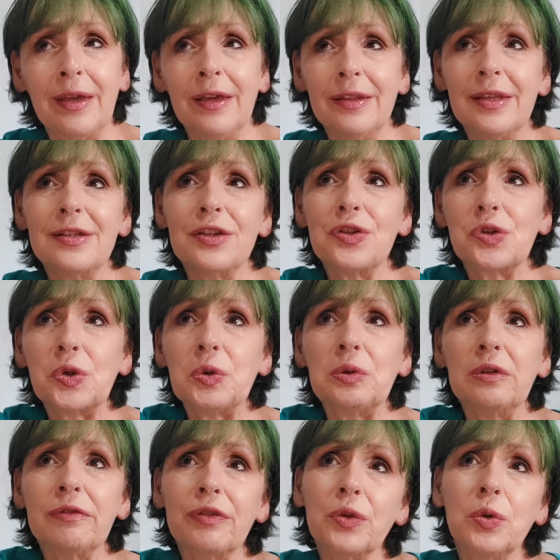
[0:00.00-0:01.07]
There's a school
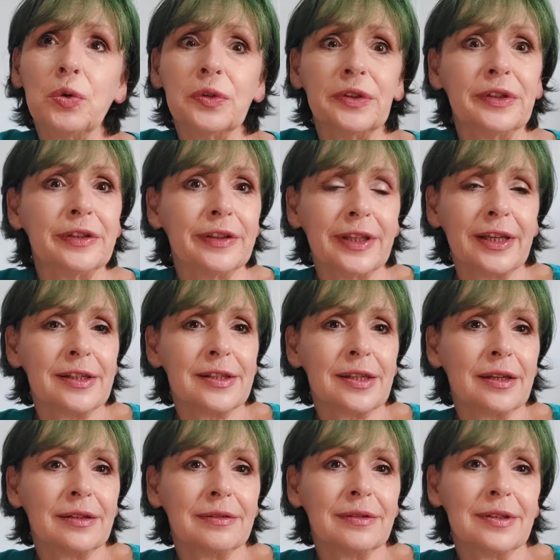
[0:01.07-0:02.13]
of thought that thinks
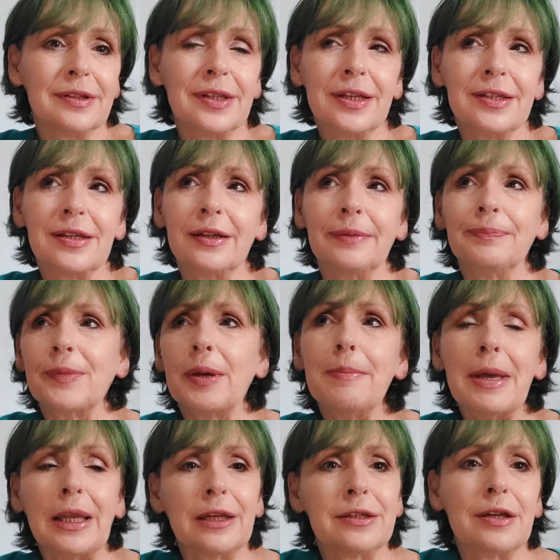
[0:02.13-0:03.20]
that there's a
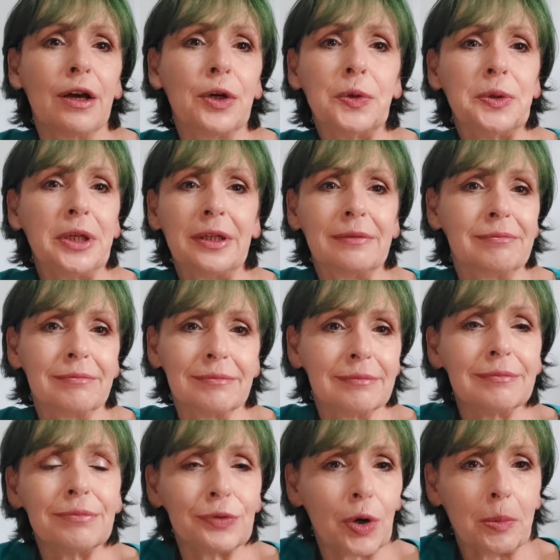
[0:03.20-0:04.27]
melatonin
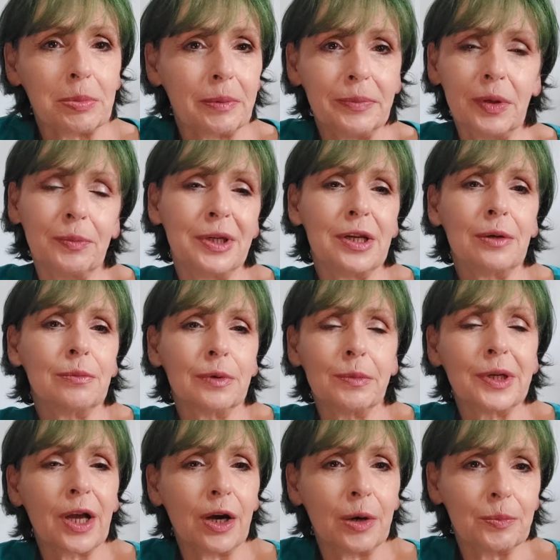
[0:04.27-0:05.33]
problem, that we
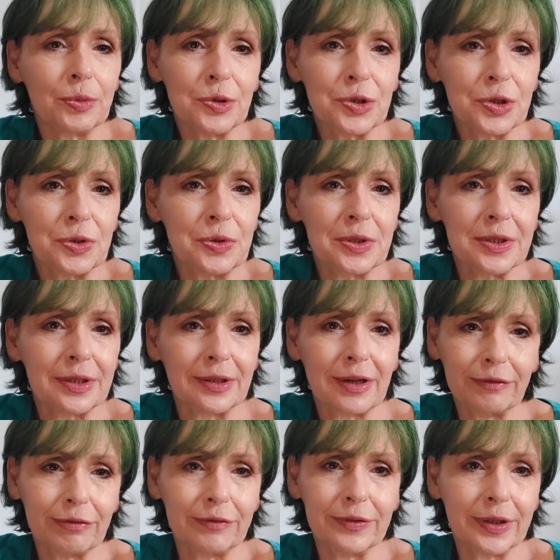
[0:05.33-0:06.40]
can't produce
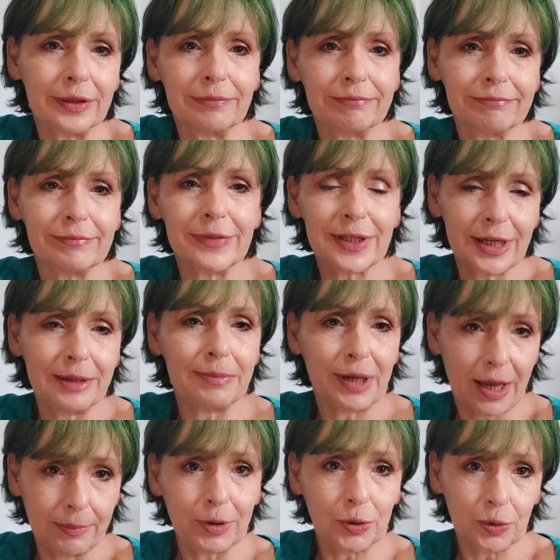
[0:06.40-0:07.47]
enough of the sleep
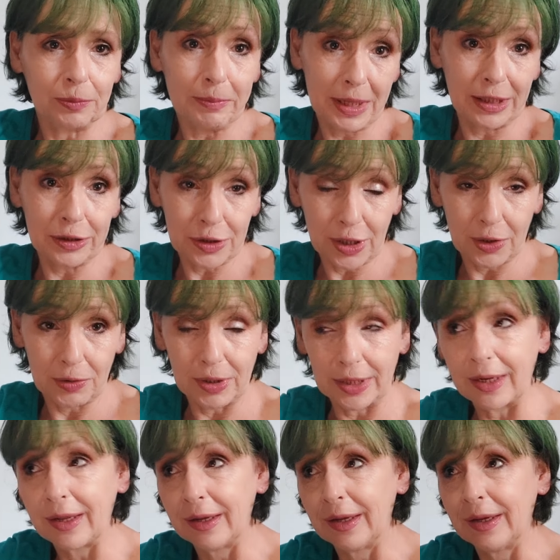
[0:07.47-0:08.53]
chemical
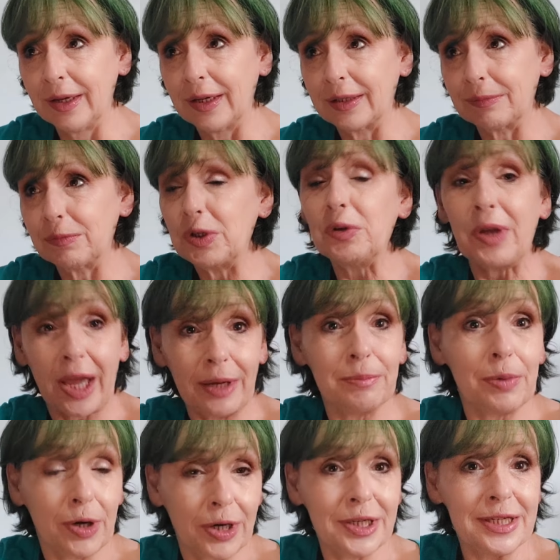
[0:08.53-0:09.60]
melatonin. You can
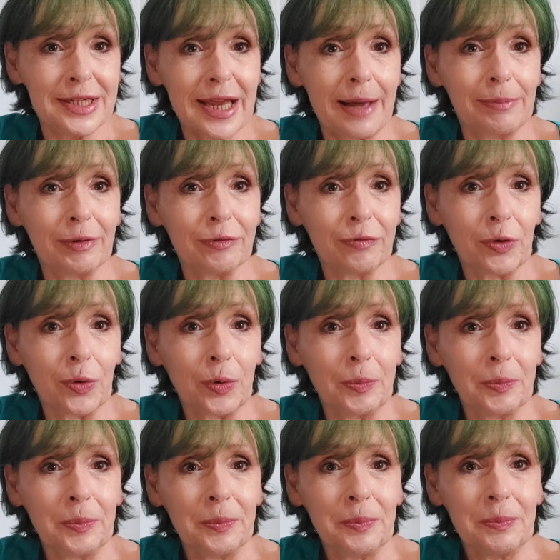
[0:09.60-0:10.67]
buy it in tablet
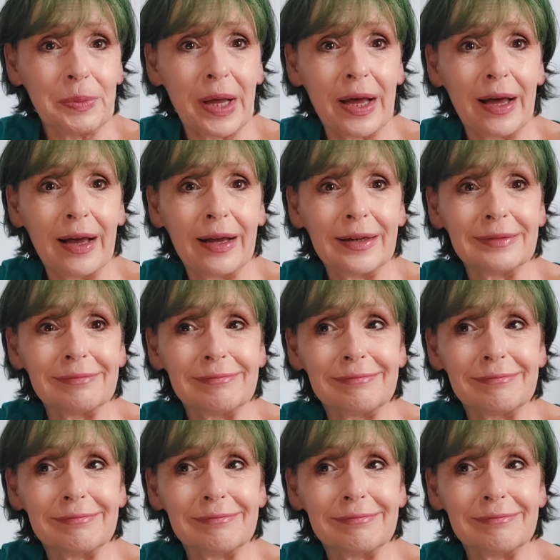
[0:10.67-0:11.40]
form, but